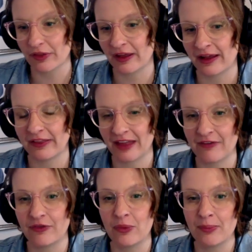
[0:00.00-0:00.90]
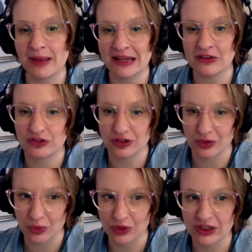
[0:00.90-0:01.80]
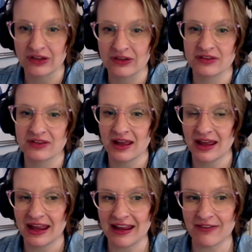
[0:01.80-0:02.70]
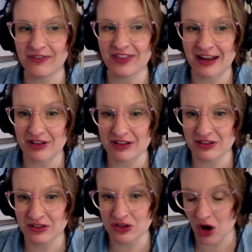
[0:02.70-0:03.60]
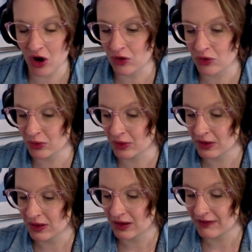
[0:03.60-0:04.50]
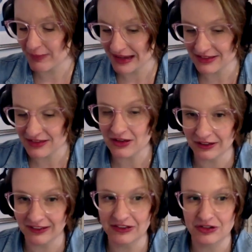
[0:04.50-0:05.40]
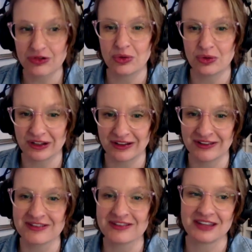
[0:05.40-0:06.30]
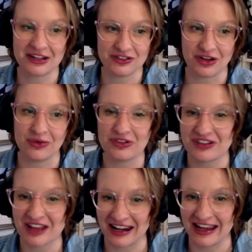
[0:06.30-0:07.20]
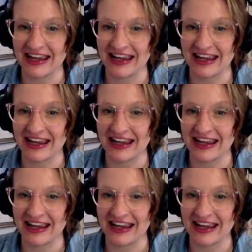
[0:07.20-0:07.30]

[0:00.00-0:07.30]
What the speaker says: that therefore means to your audience. If it means nothing to your audience, then don't tell it.